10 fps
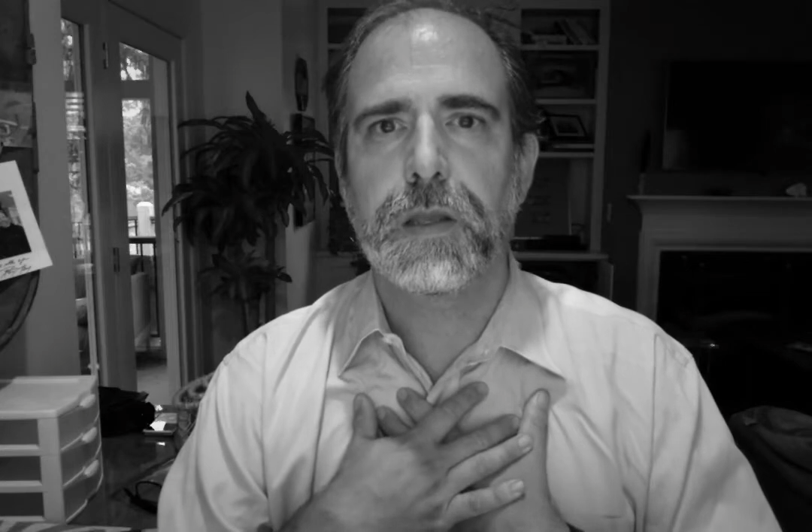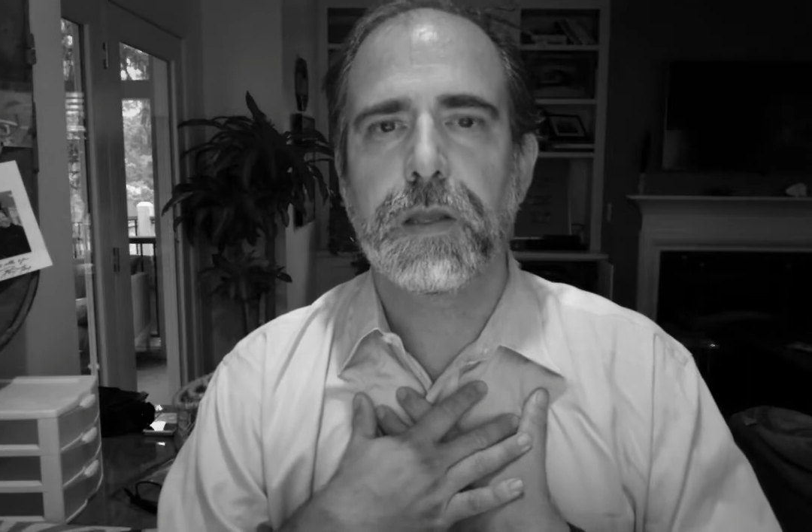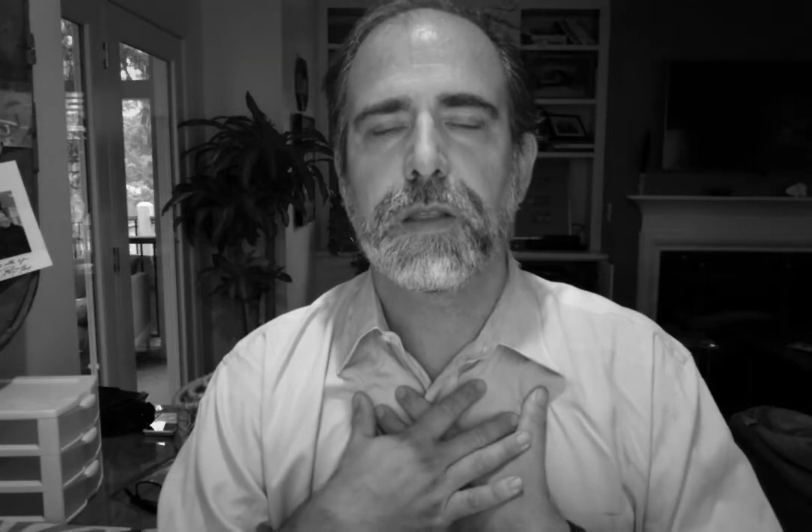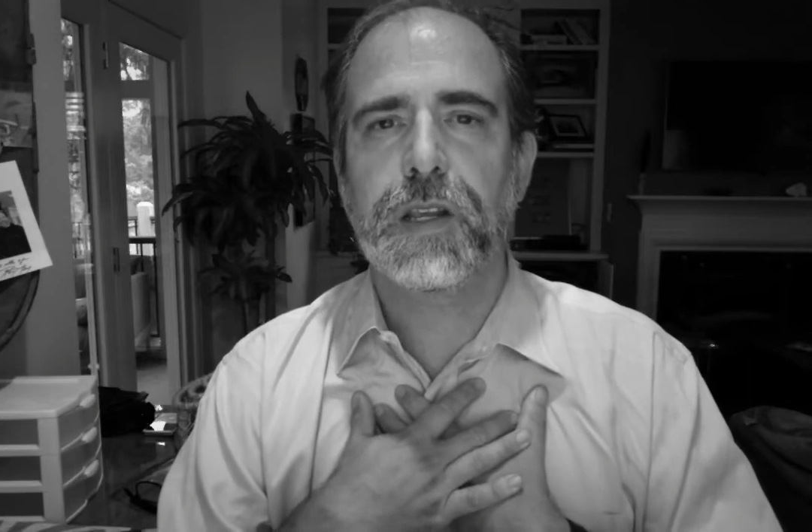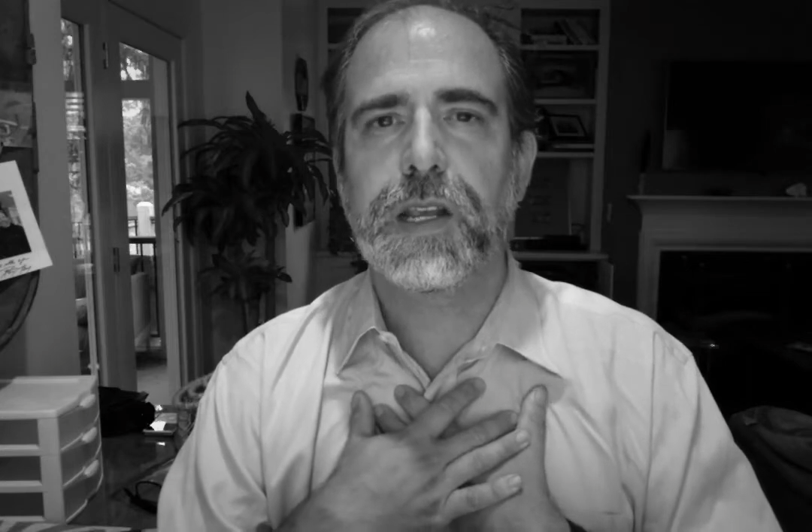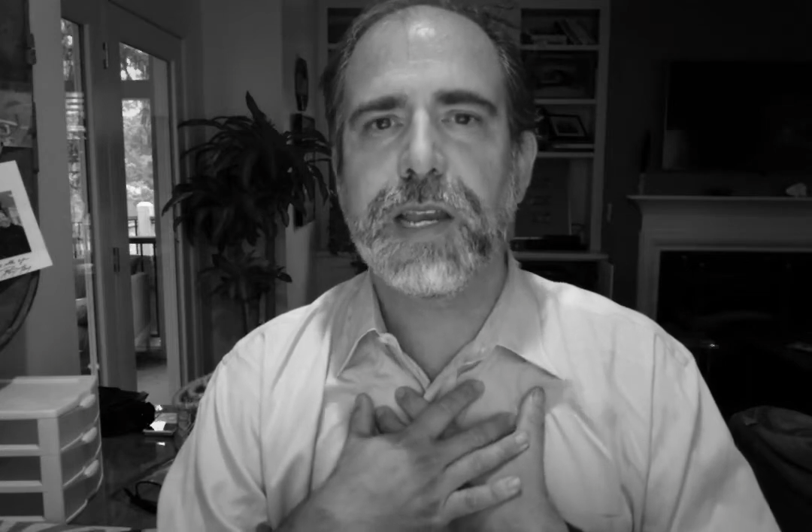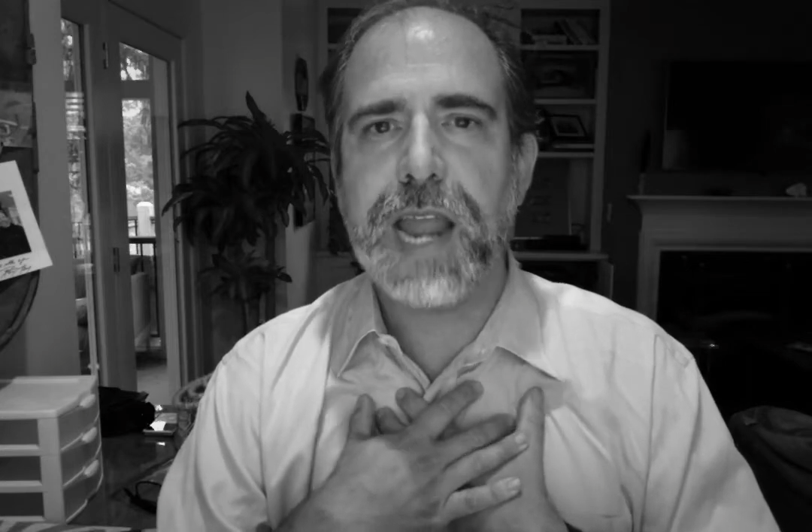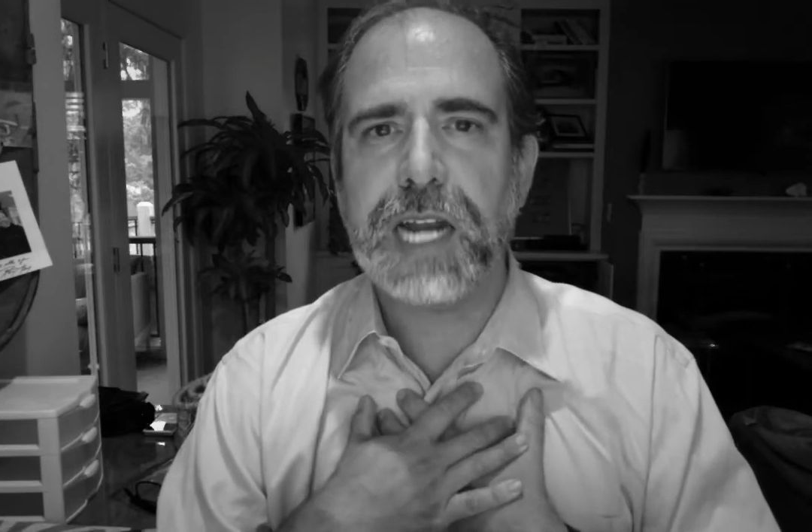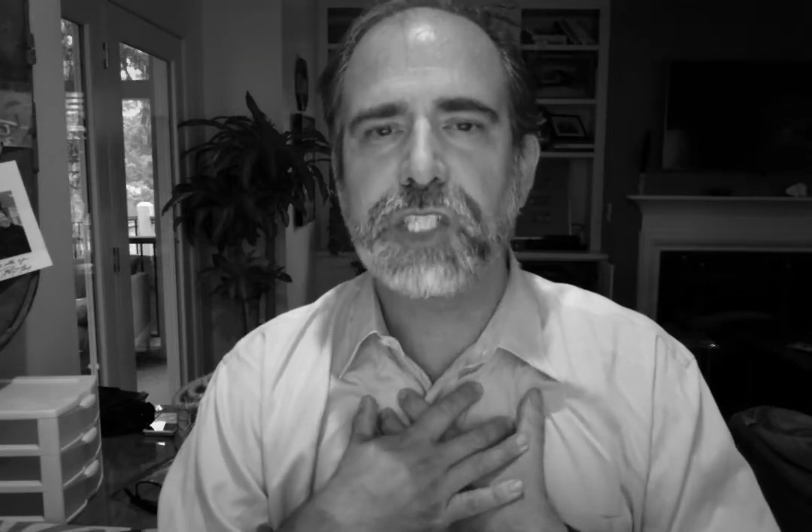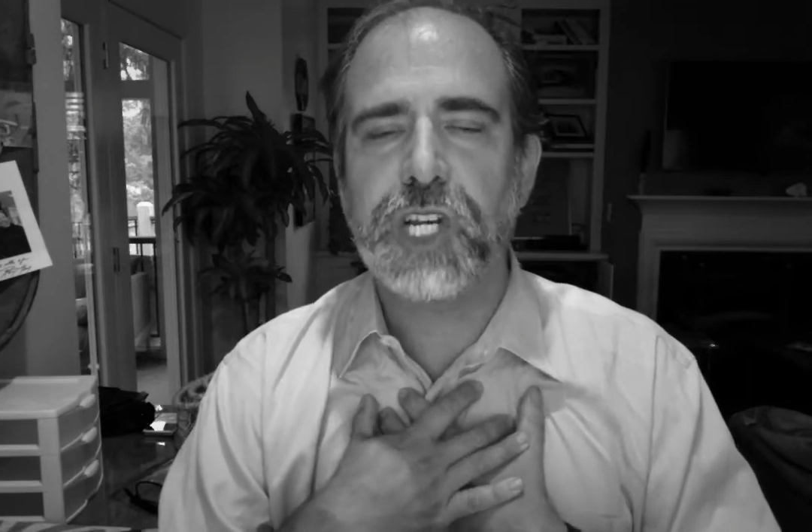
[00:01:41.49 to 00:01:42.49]
the
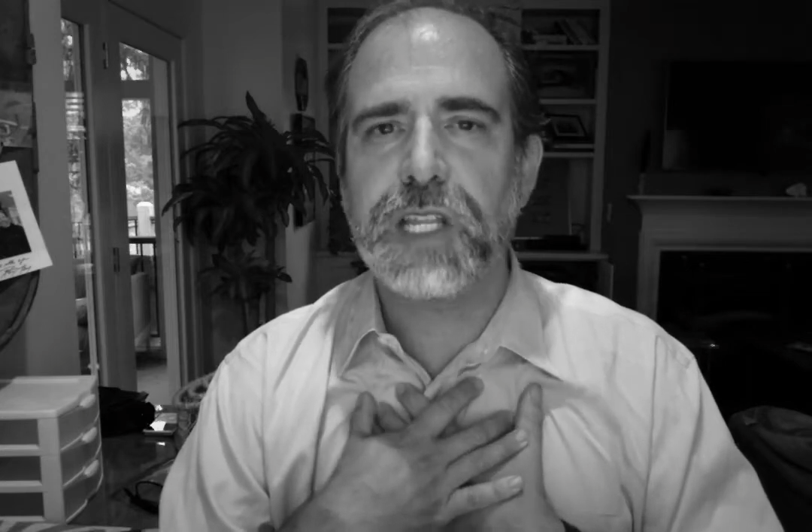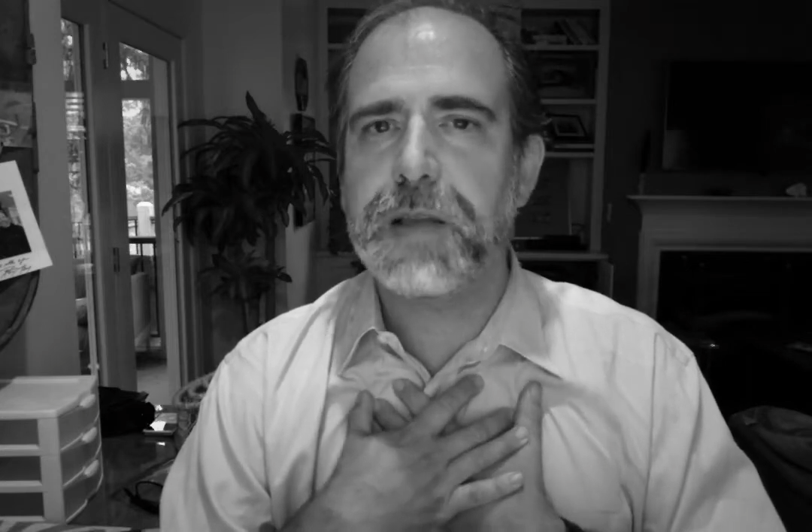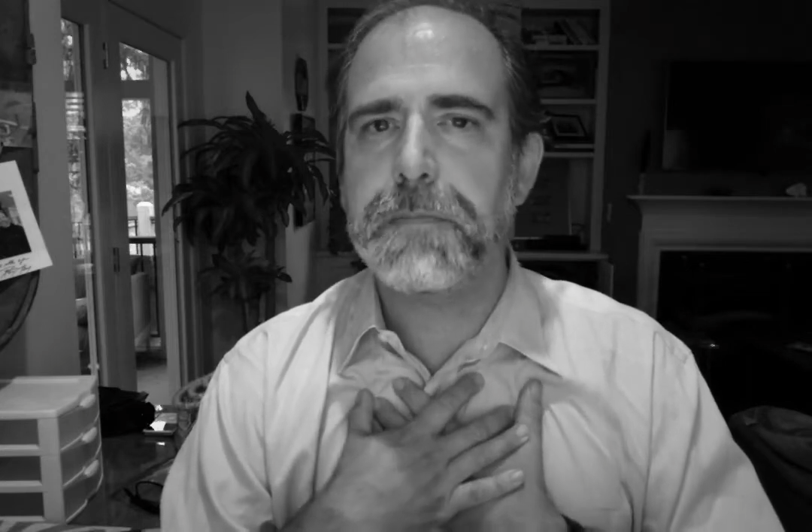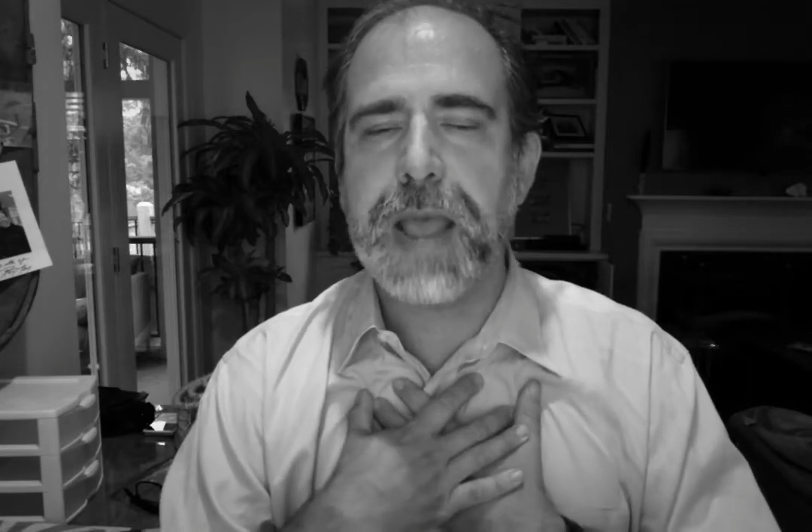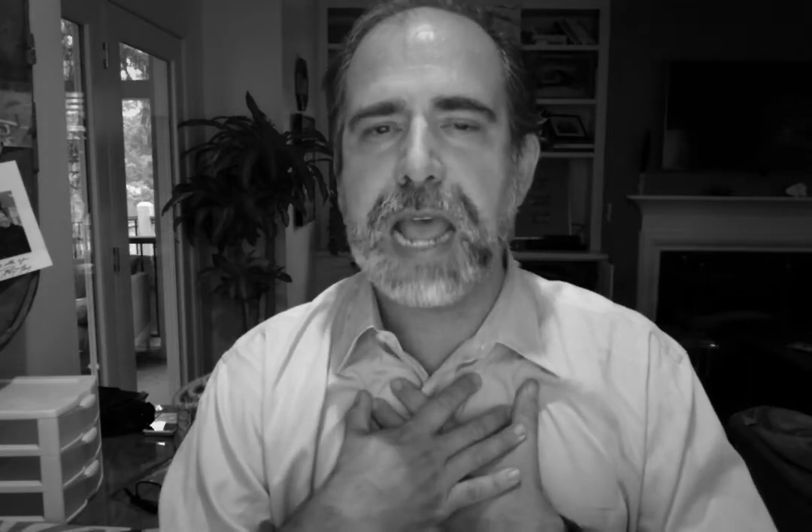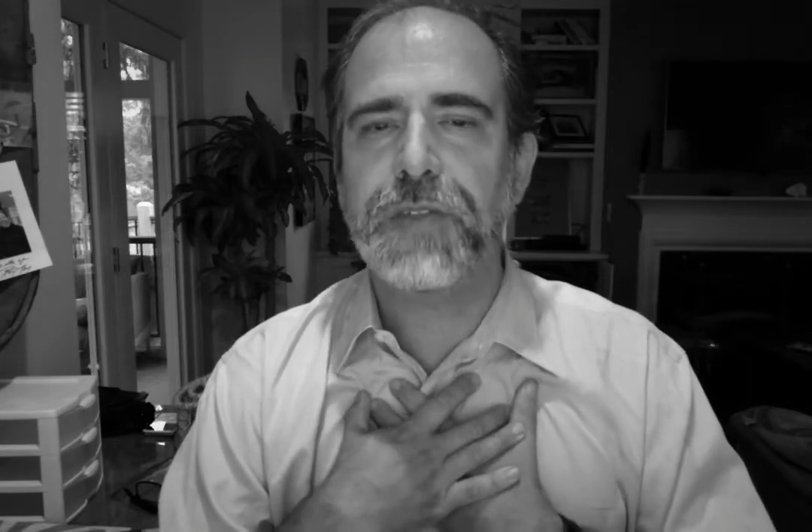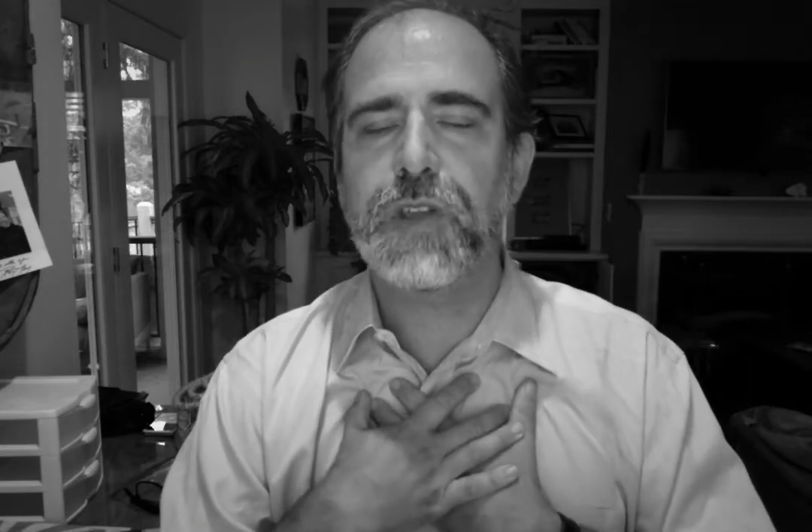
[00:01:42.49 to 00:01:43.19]
connection that Matthew